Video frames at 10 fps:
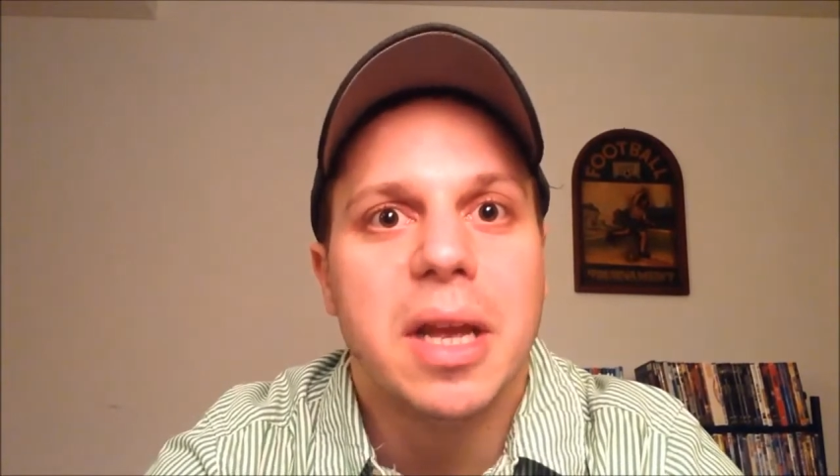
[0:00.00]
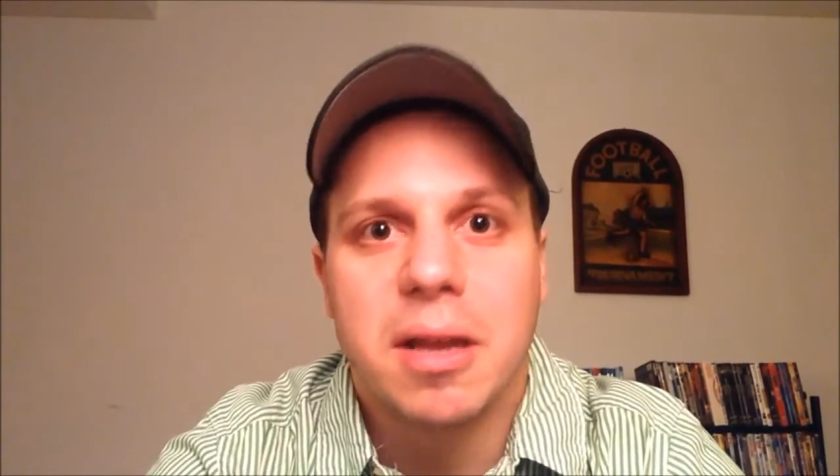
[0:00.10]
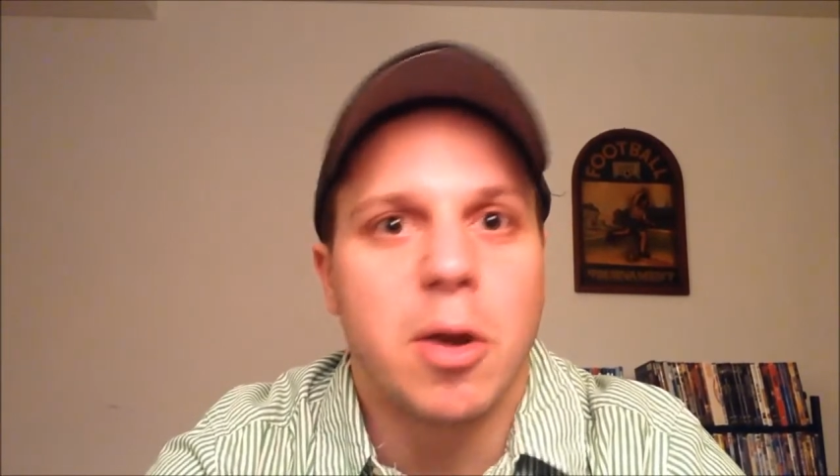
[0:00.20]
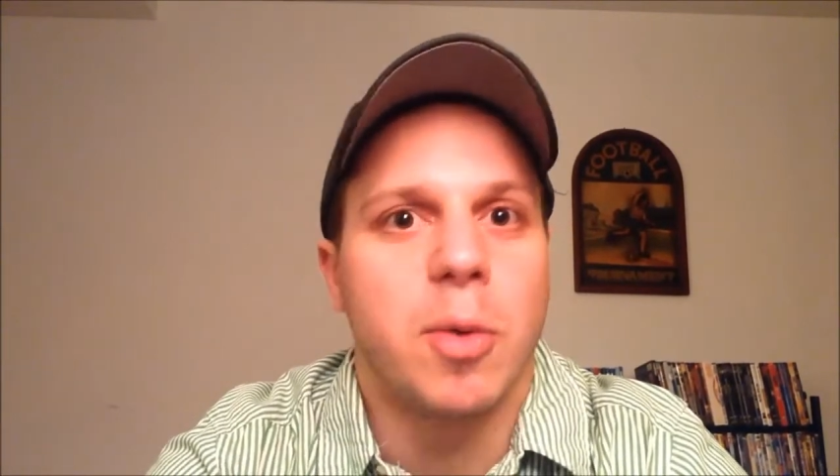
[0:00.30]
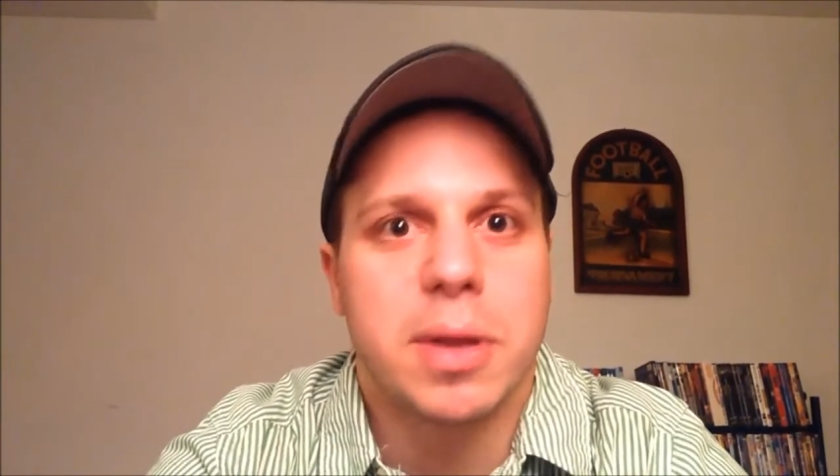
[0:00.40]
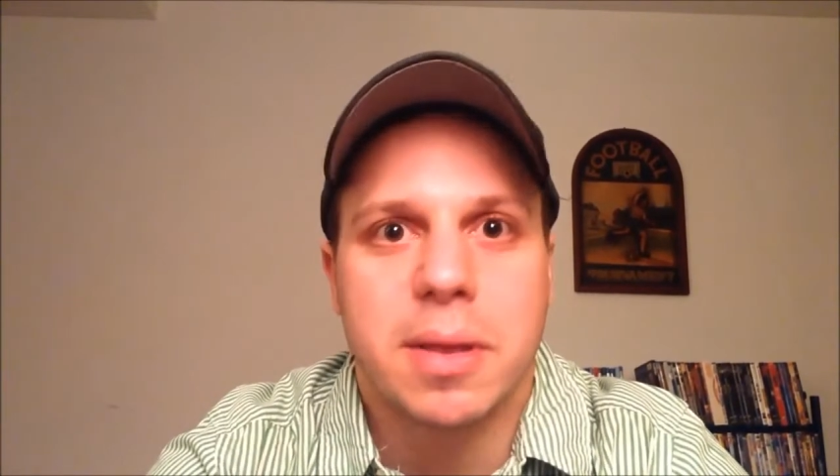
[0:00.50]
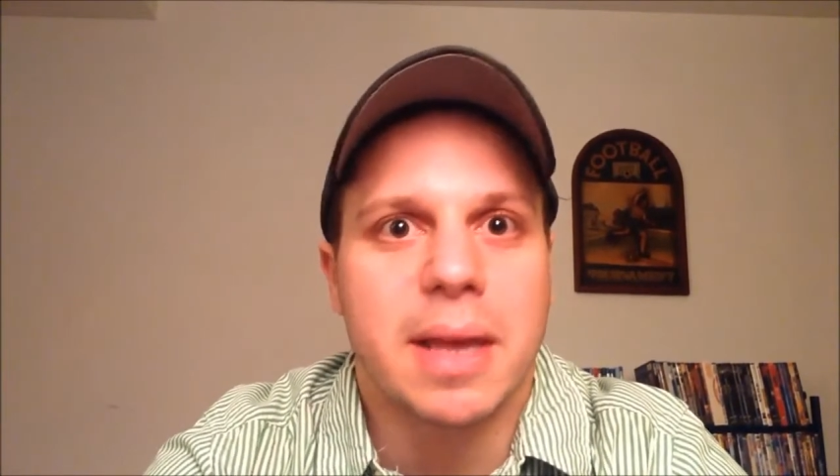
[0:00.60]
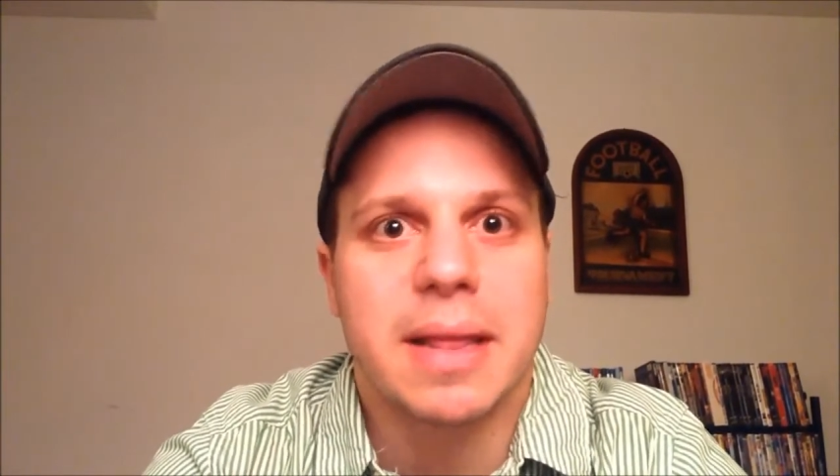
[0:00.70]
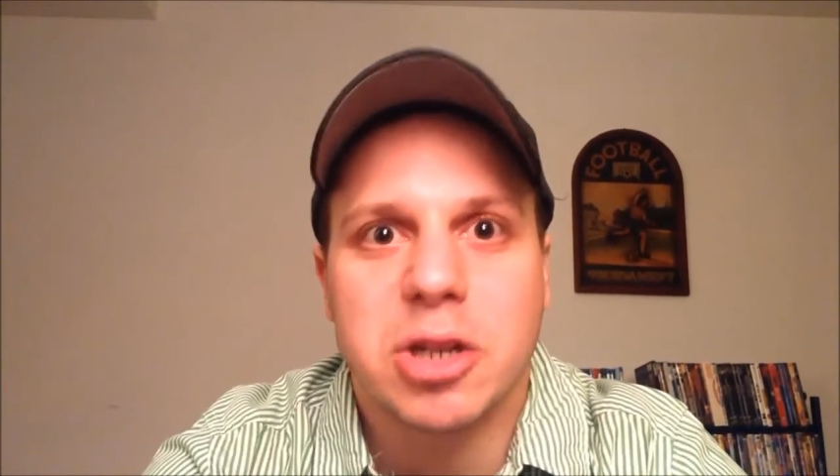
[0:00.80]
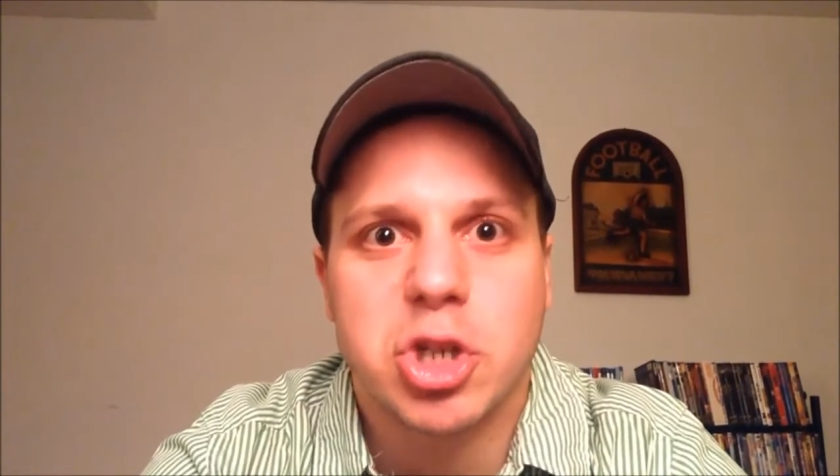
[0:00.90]
you know, with
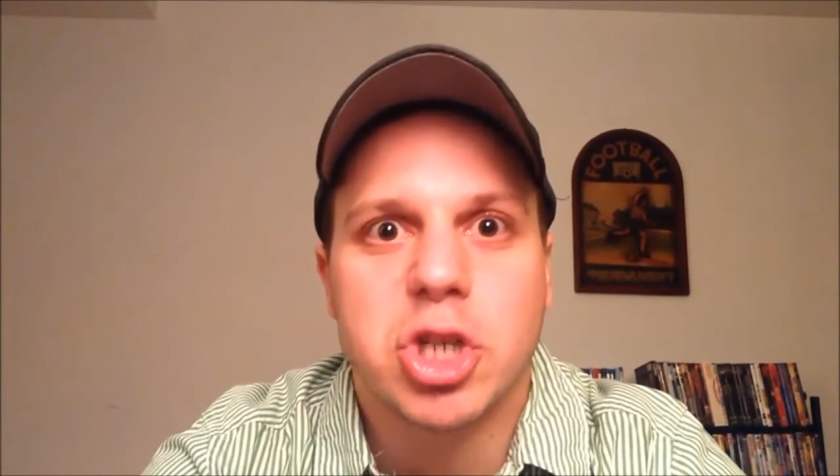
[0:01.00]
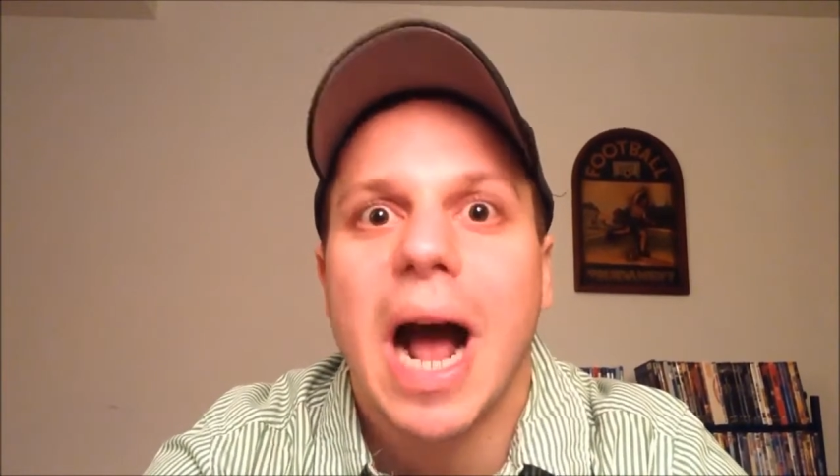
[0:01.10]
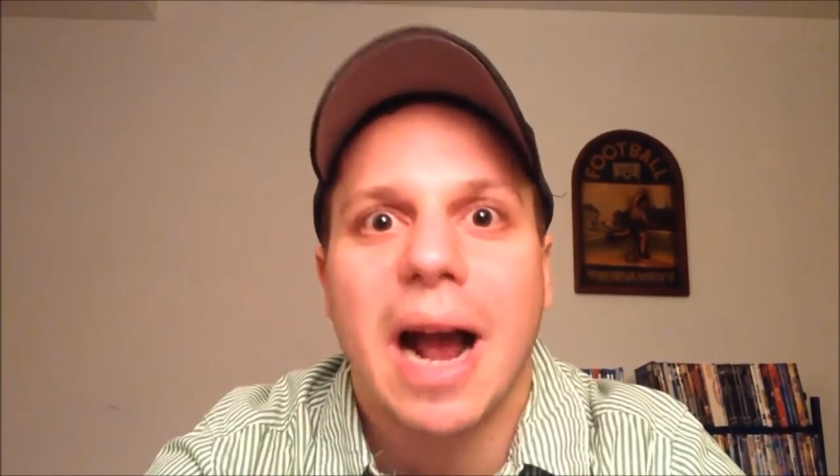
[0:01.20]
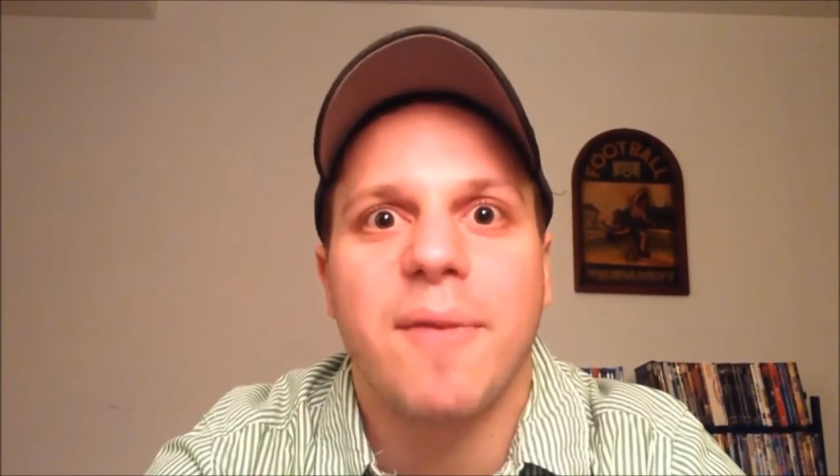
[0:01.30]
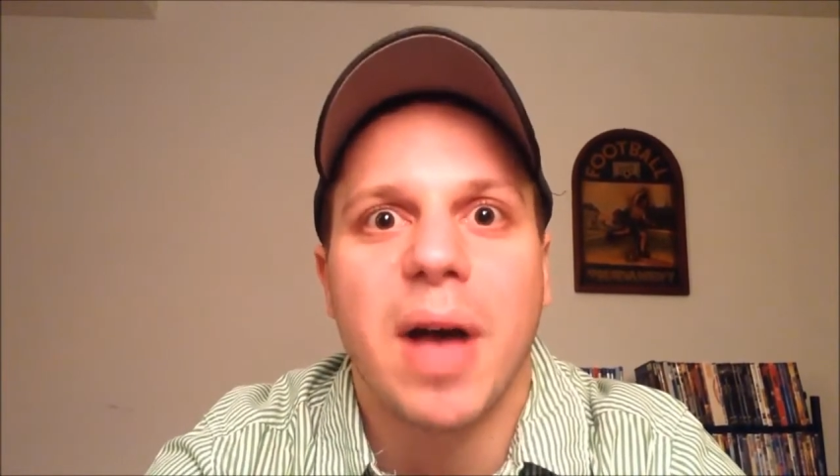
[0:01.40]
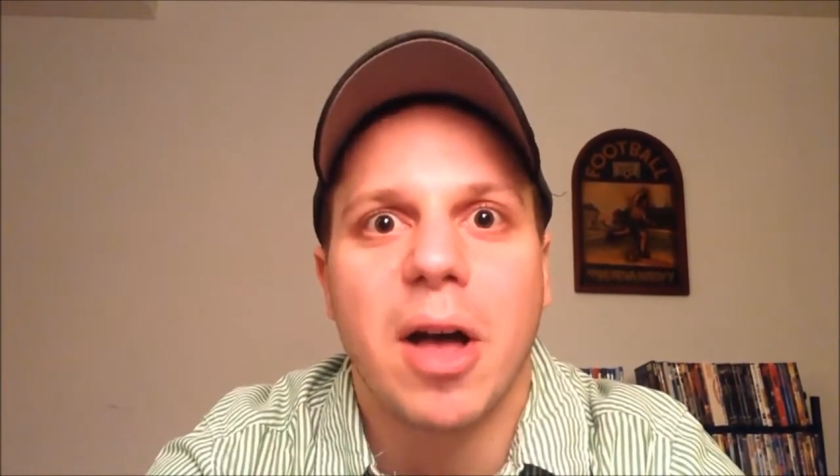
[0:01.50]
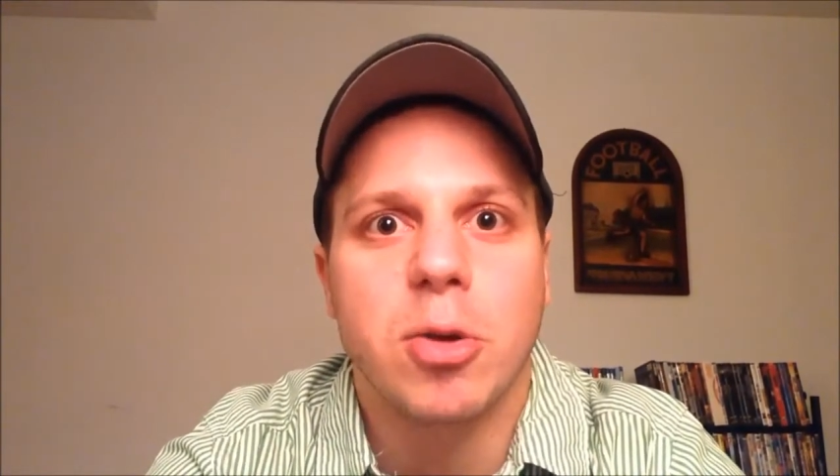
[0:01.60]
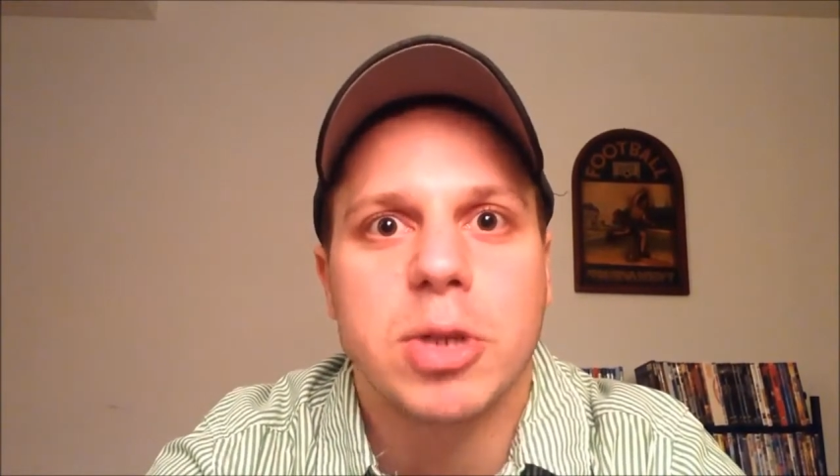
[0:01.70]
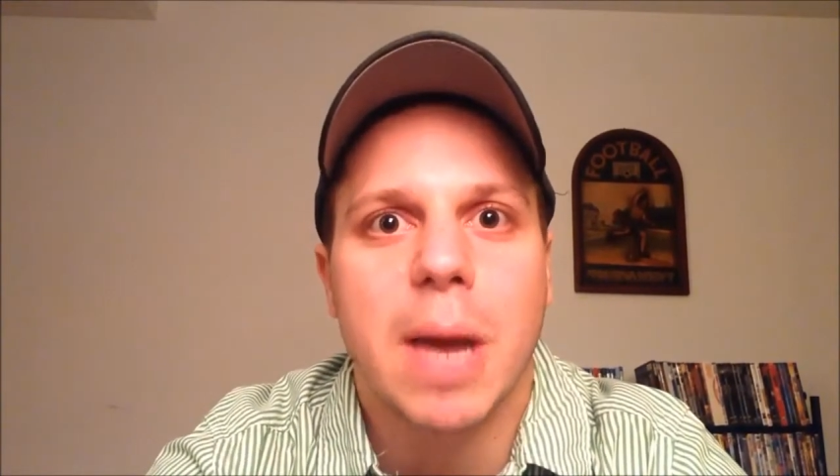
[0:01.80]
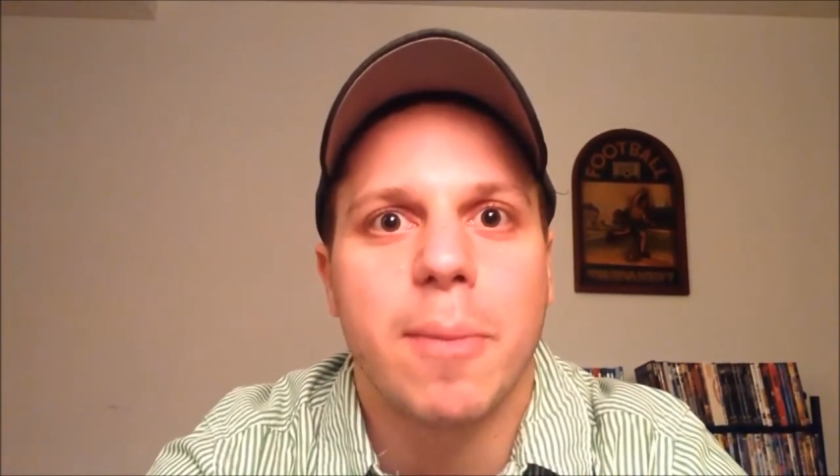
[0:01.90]
like that shock
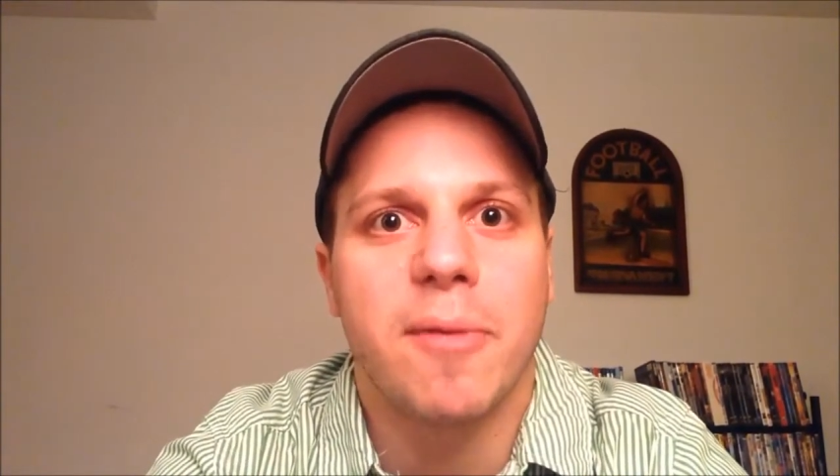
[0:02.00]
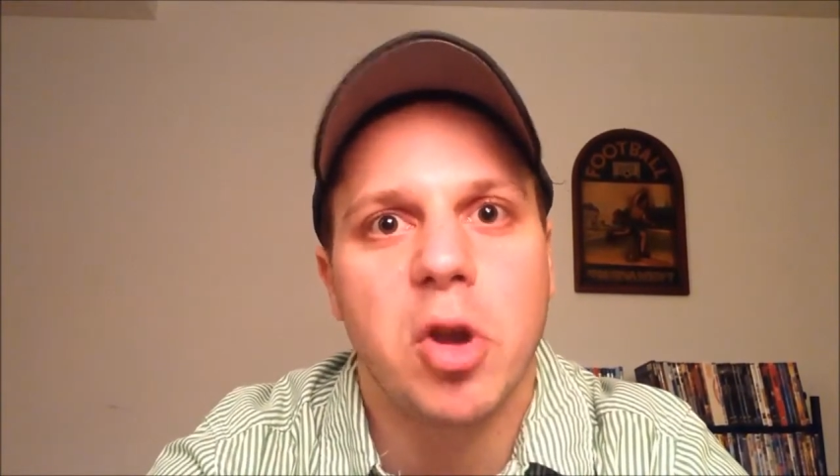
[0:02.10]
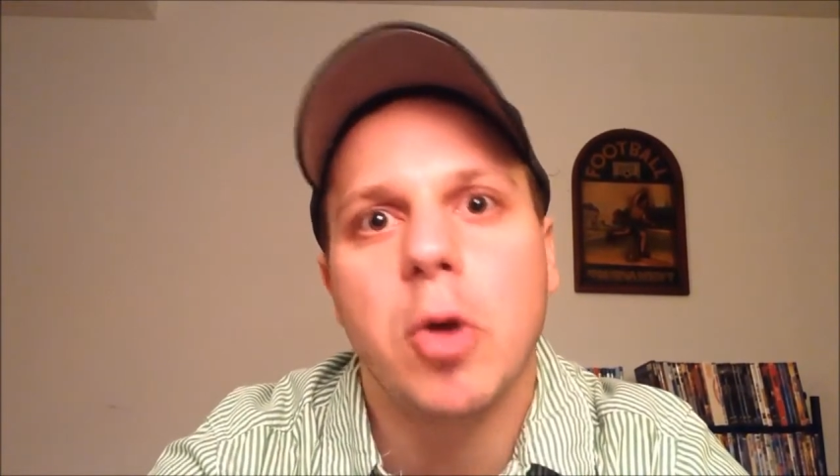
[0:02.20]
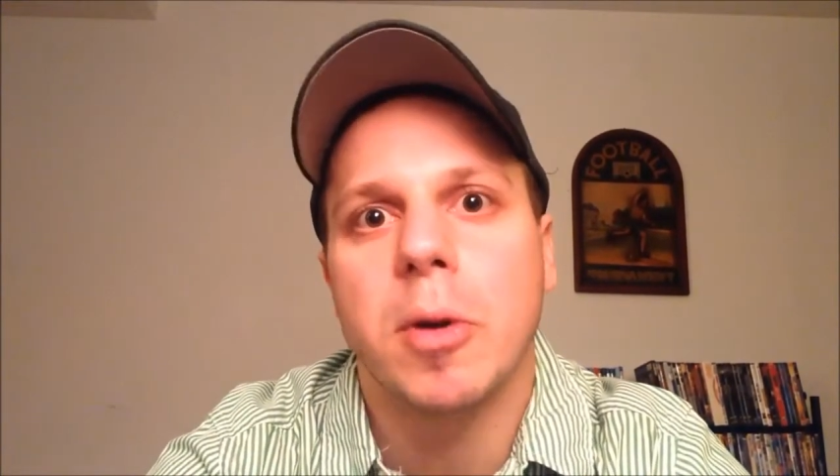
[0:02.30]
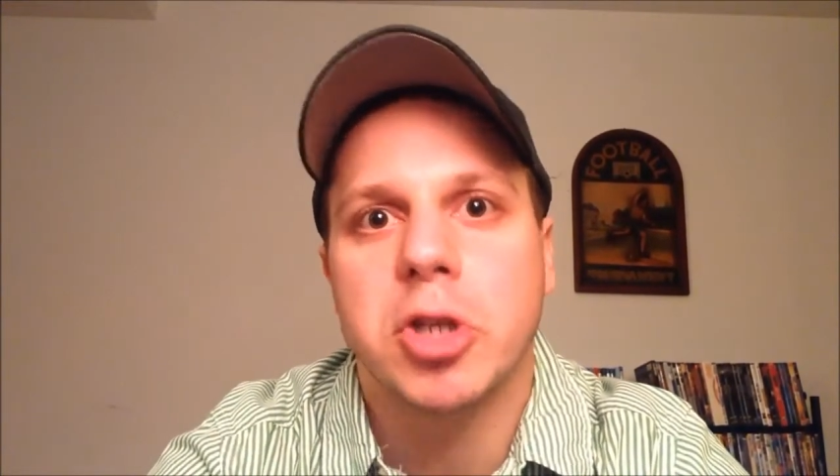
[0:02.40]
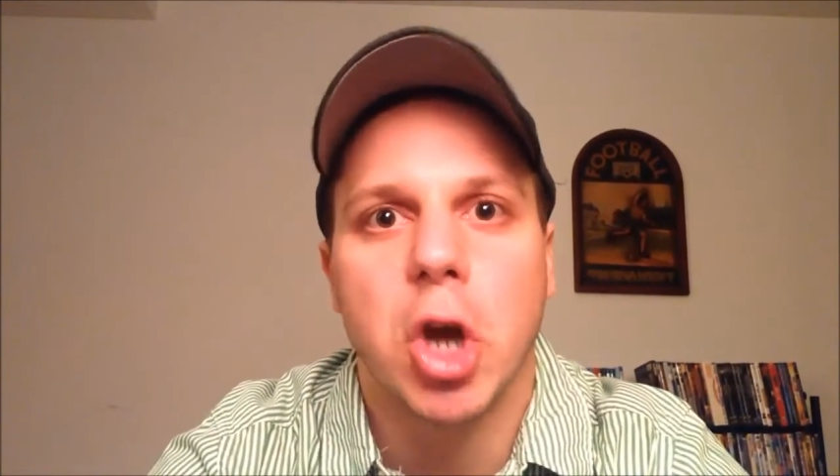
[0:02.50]
value type of humor.